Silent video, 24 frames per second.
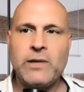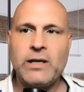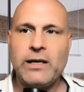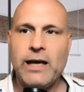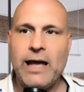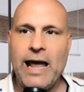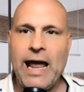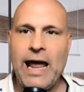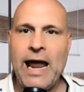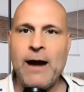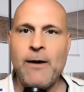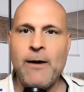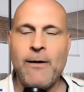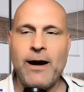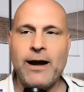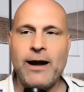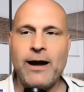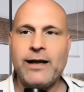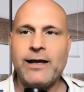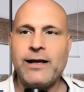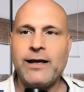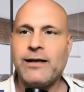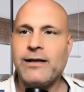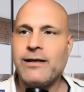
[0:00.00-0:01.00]

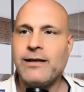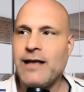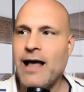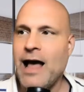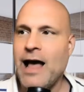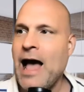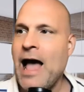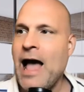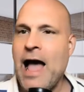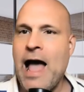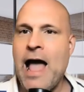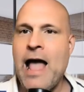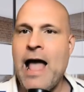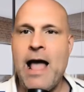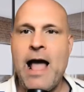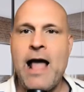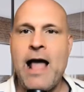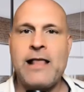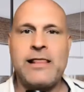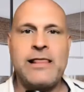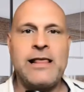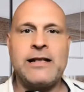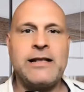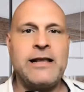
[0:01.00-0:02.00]
Eric, I
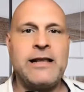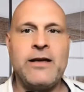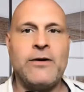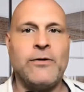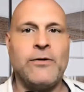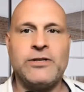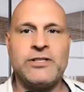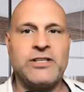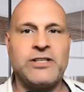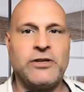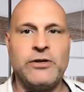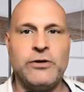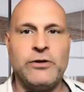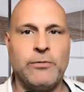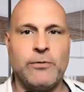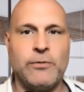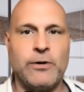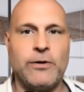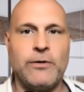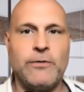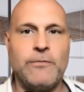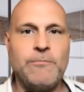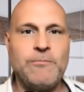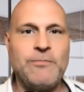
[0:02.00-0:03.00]
think Neil is a guru,